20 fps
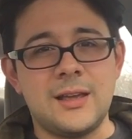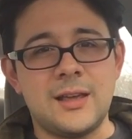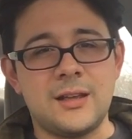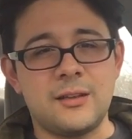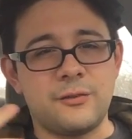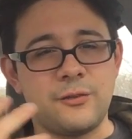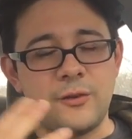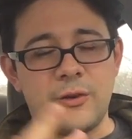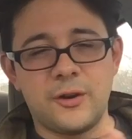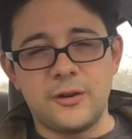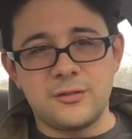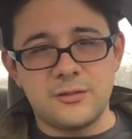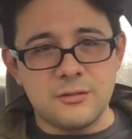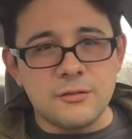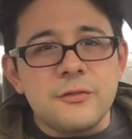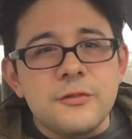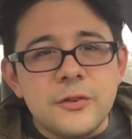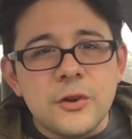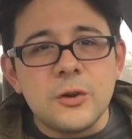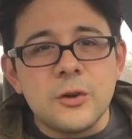as far as the
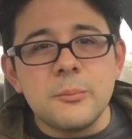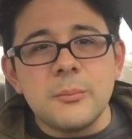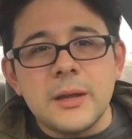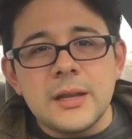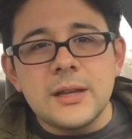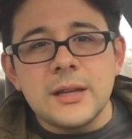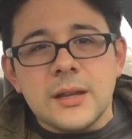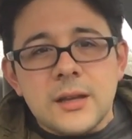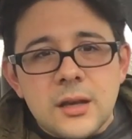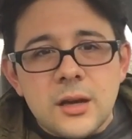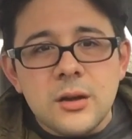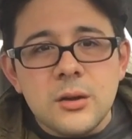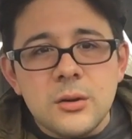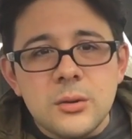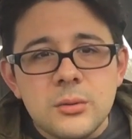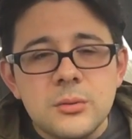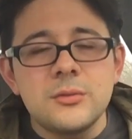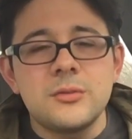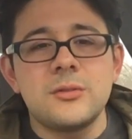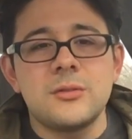filmmaking
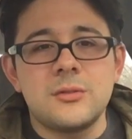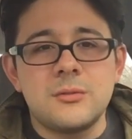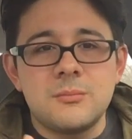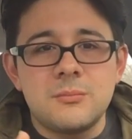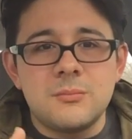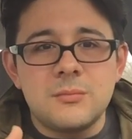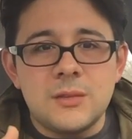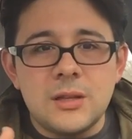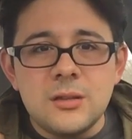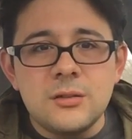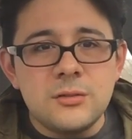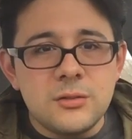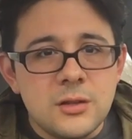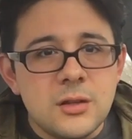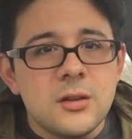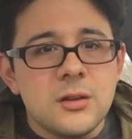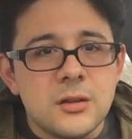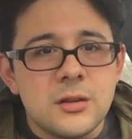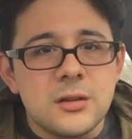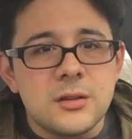goes, is
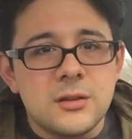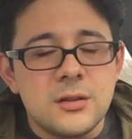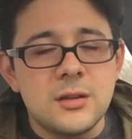good.